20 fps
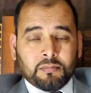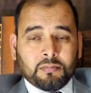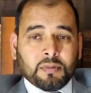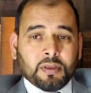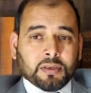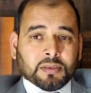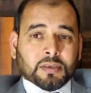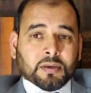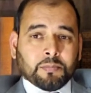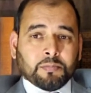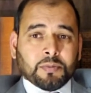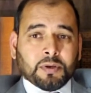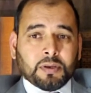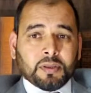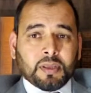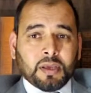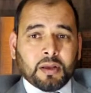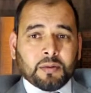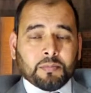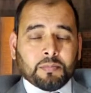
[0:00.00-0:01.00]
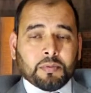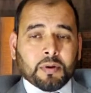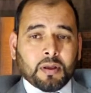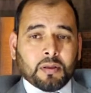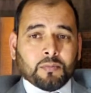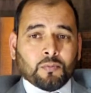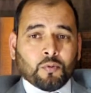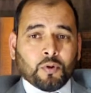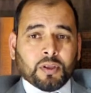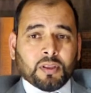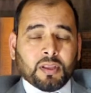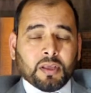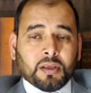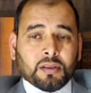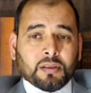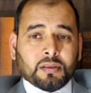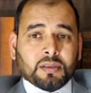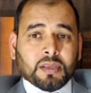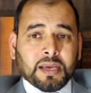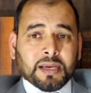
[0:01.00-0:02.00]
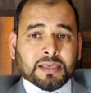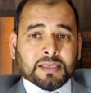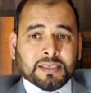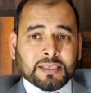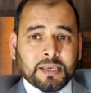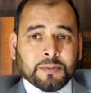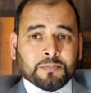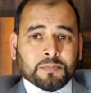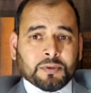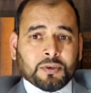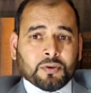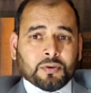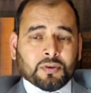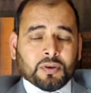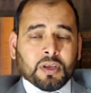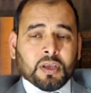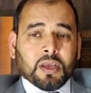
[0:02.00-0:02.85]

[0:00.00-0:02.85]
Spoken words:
They submit their where they accept your